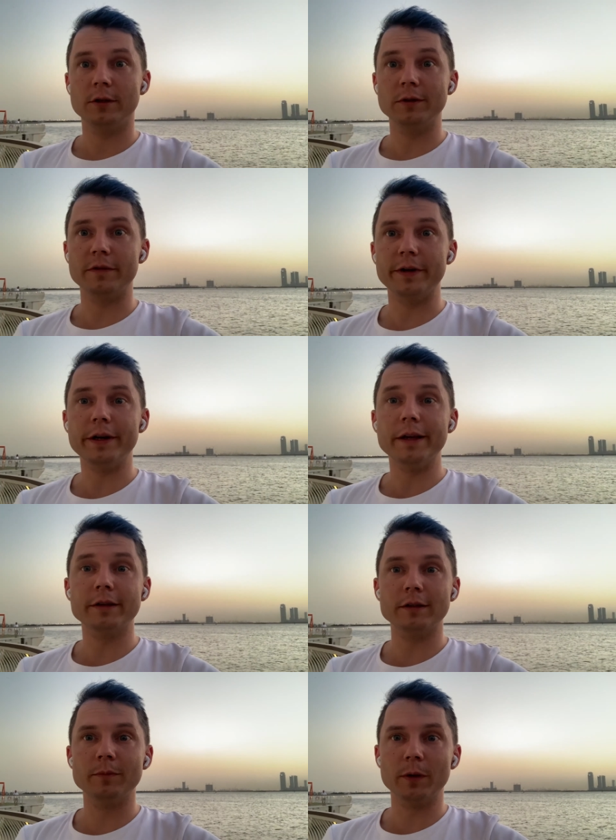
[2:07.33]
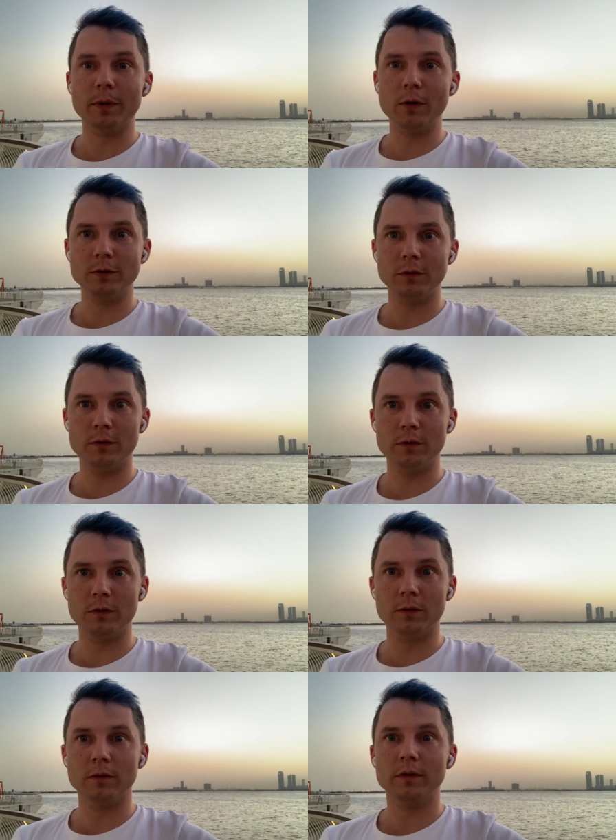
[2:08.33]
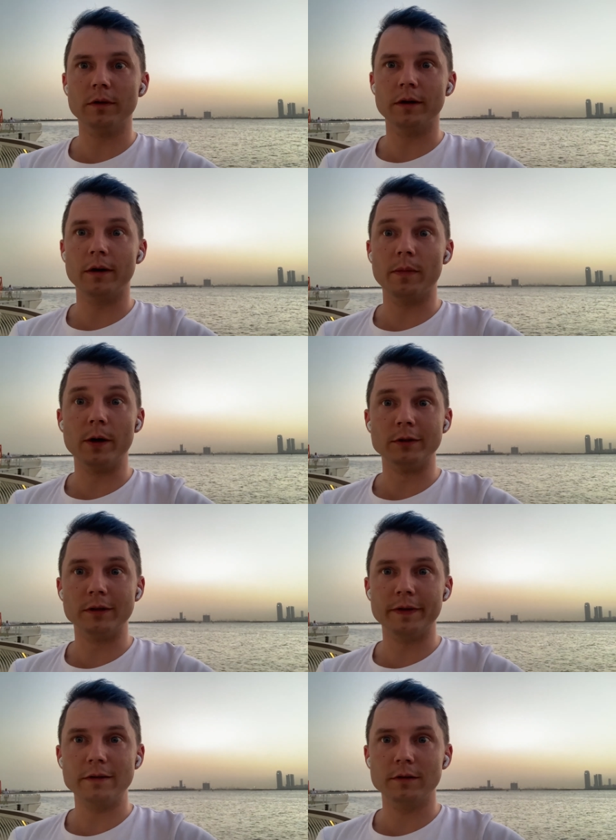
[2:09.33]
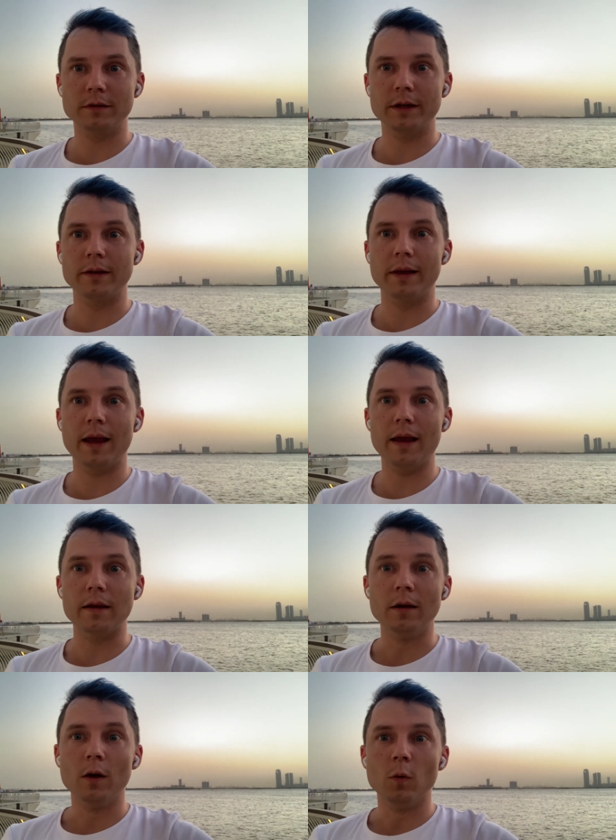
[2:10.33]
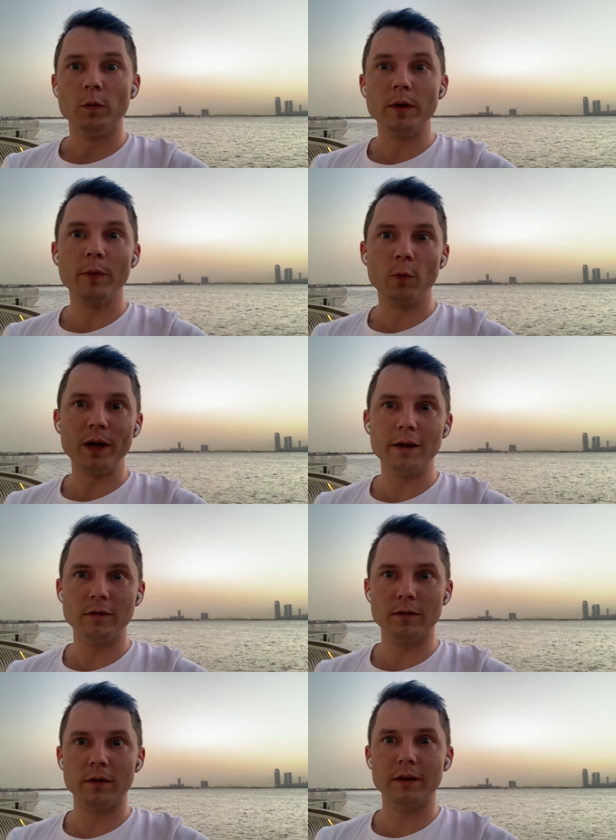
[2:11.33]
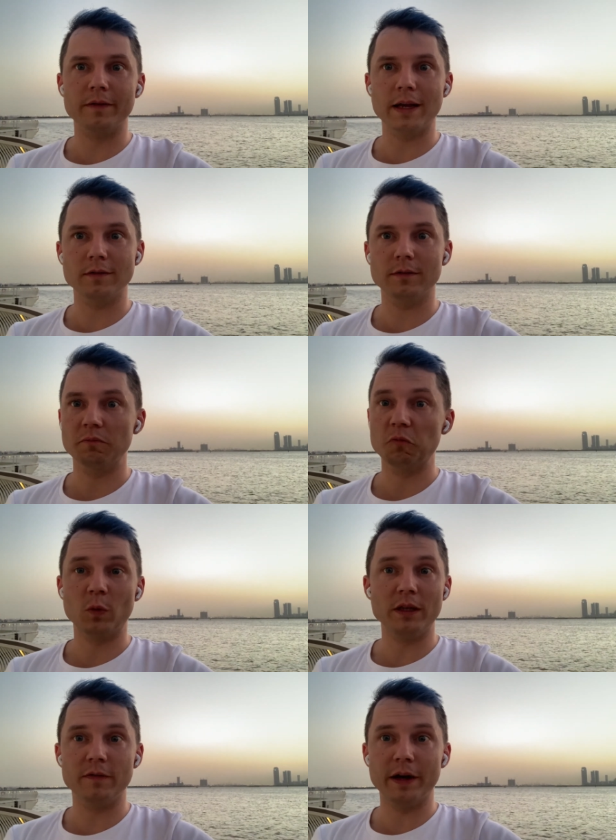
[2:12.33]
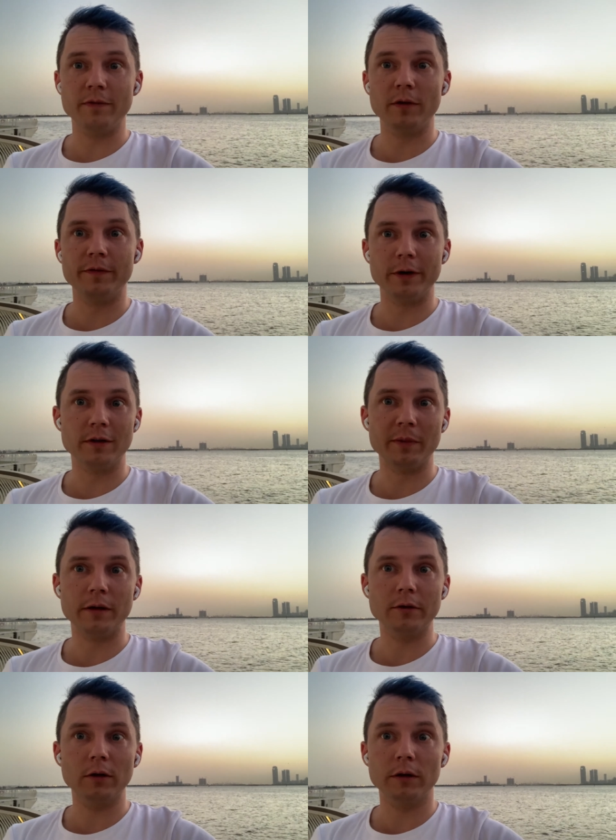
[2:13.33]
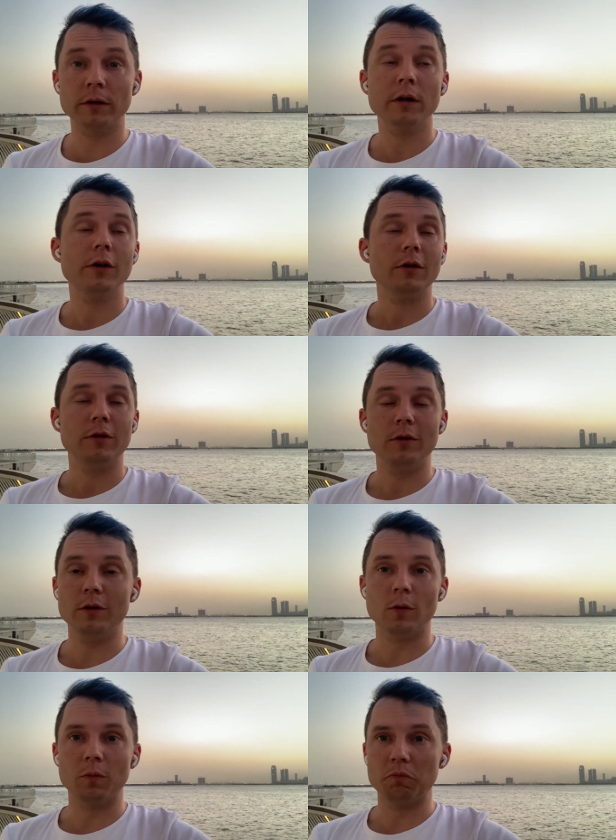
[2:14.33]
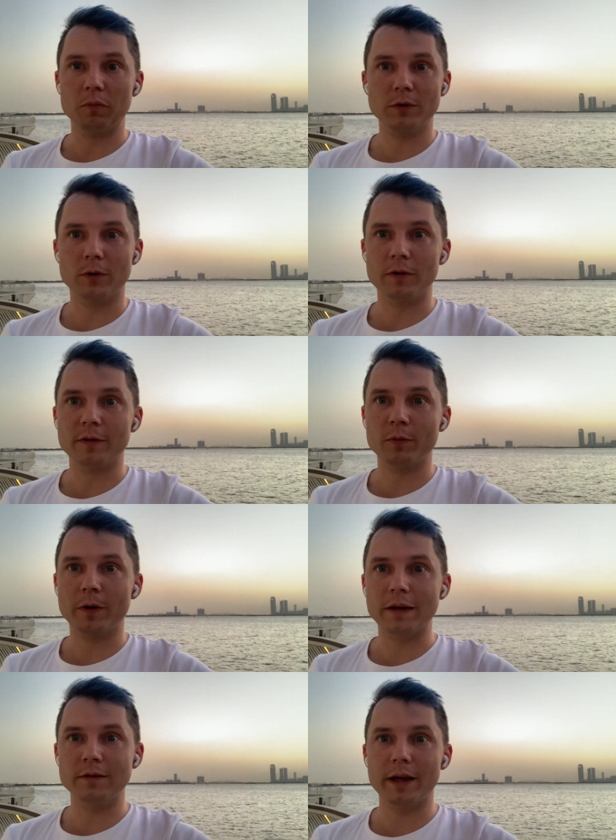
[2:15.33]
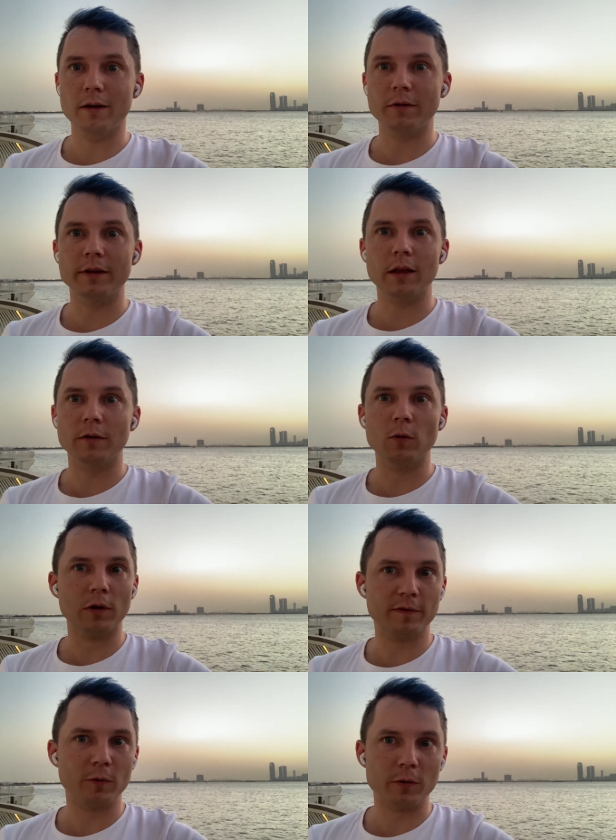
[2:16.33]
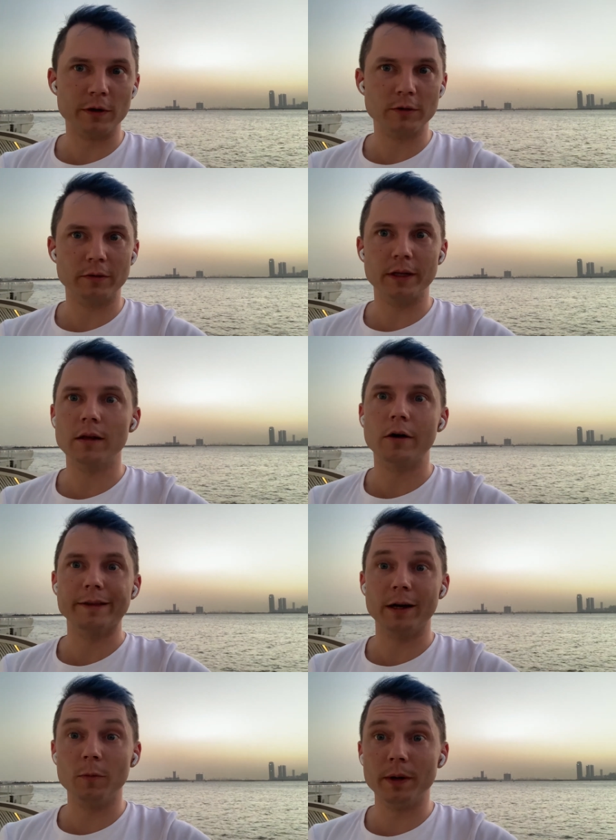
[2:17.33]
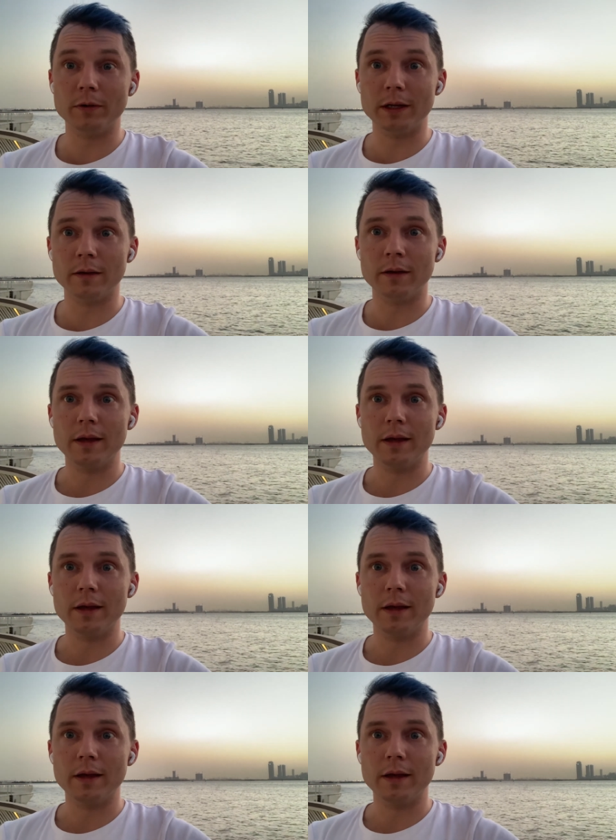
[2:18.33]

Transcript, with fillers: it's a very interesting proposal to those investors saying, hey, would you be willing to invest $25 to $30 million, sort of the price tag on another golf course, on another hotel building,